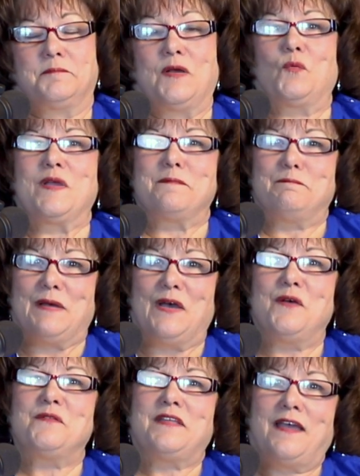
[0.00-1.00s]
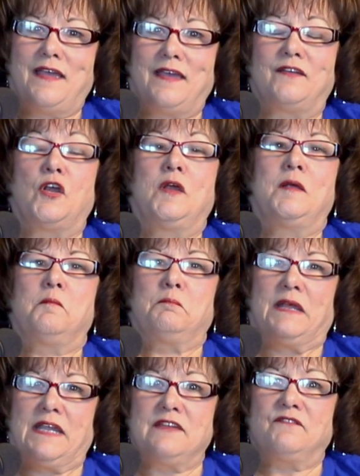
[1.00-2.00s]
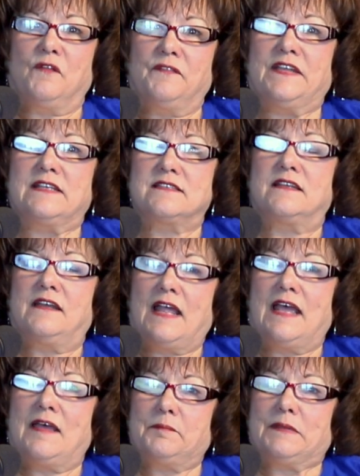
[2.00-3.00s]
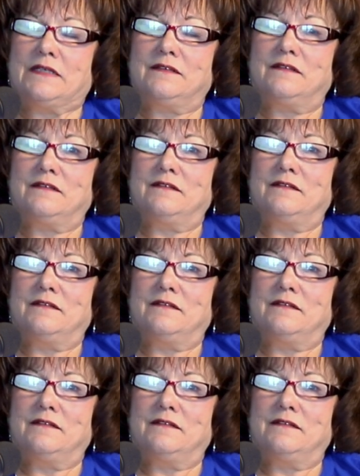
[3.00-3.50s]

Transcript: But we both had painful things that had happened